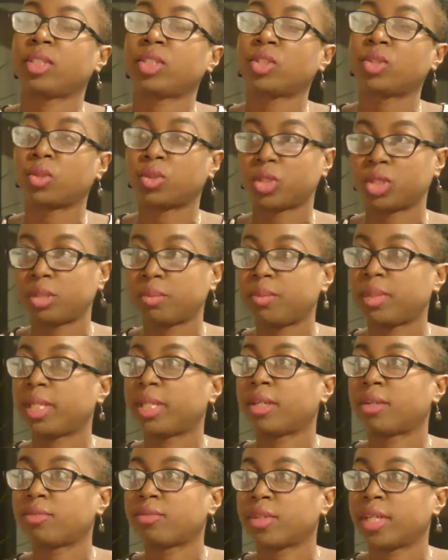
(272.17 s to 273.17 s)
social
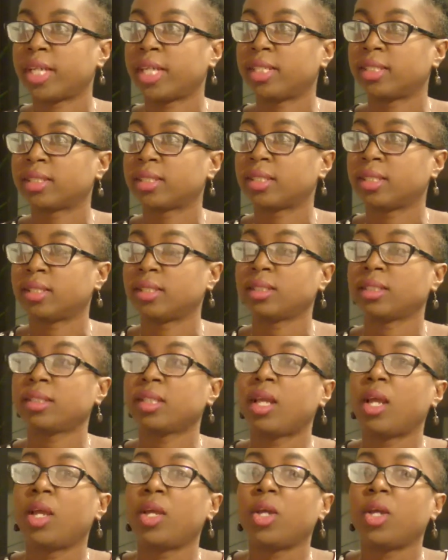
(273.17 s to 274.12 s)
media, for instance,